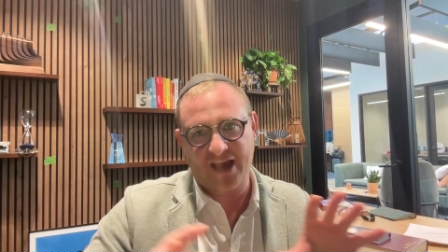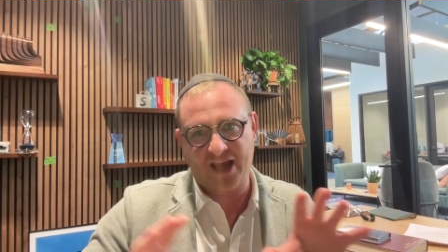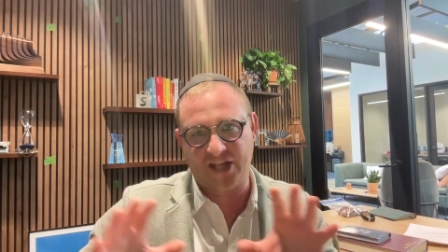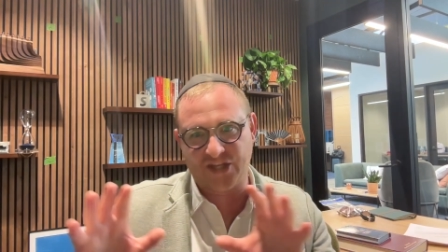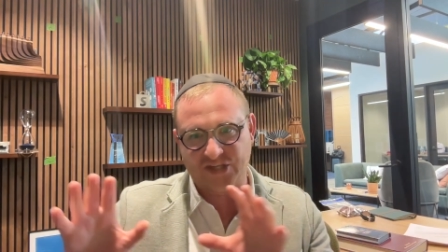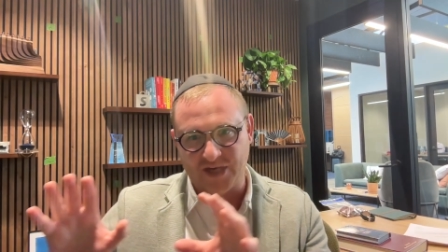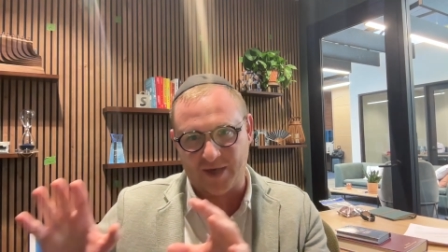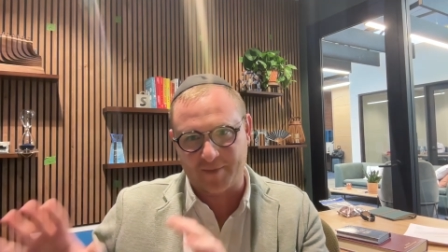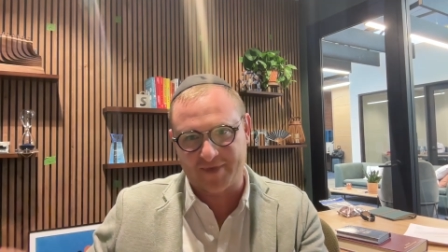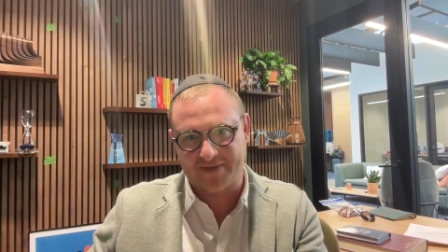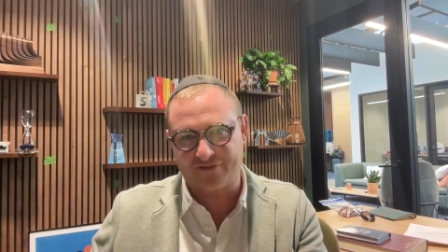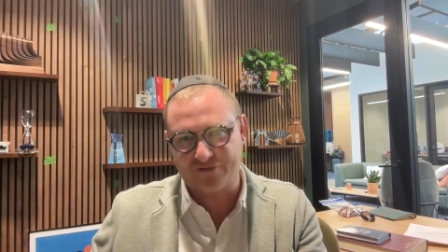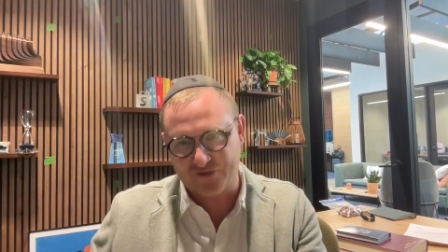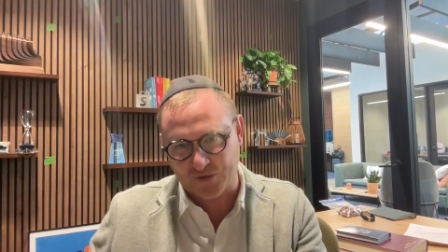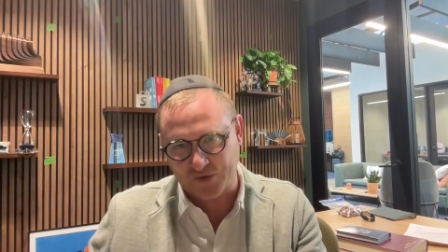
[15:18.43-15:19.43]
and jumped
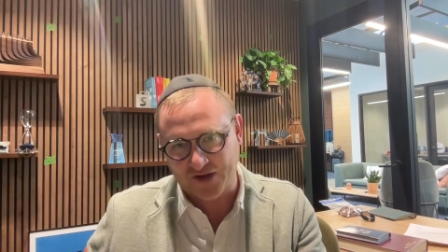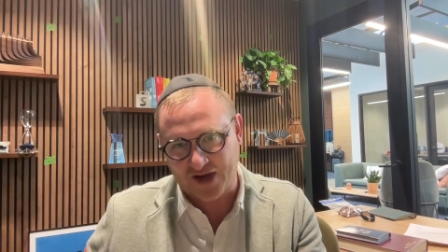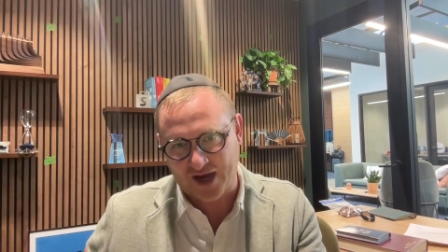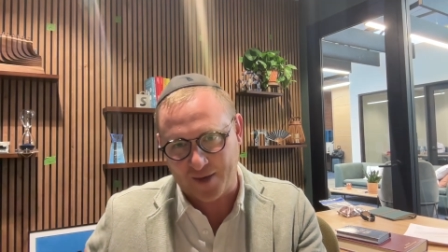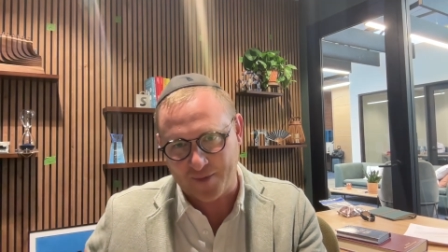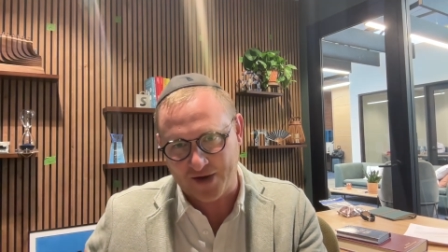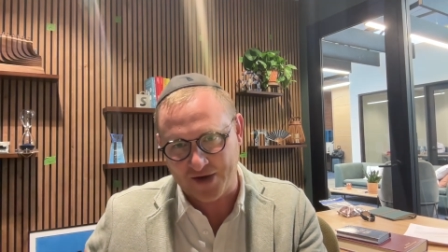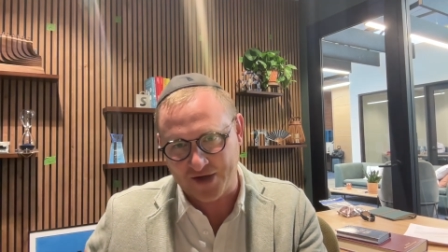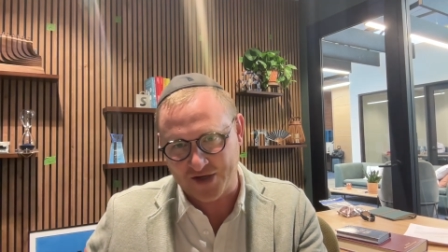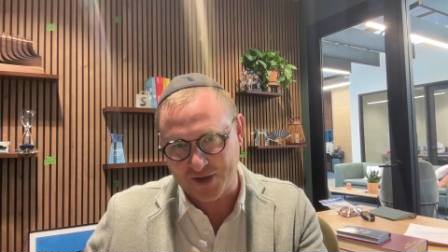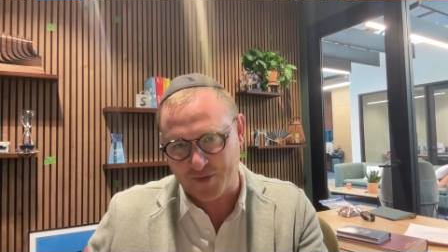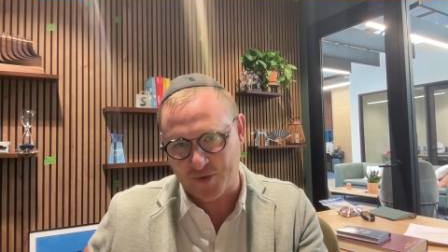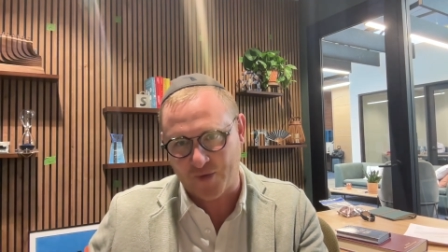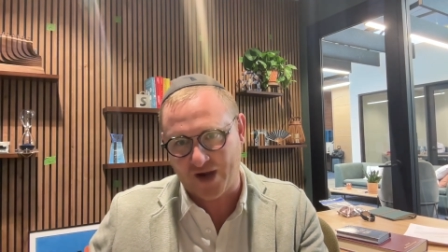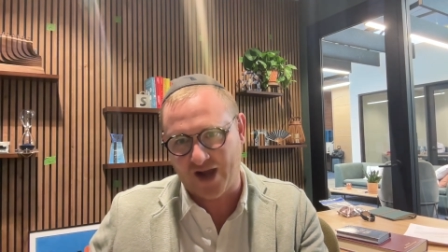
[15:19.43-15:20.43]
full time into
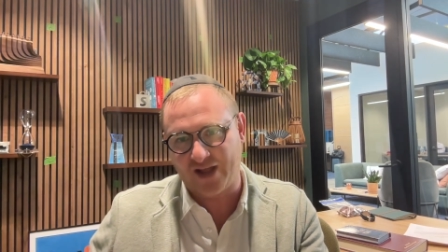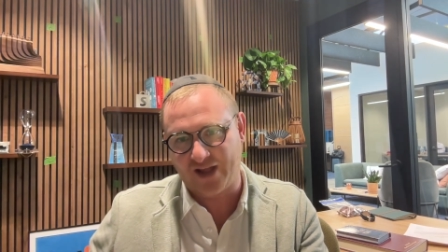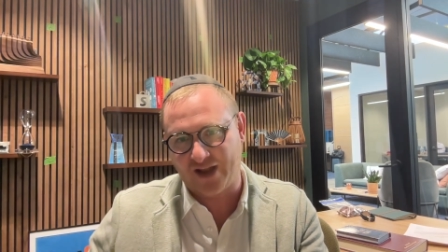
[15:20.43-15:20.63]
Triple Whale.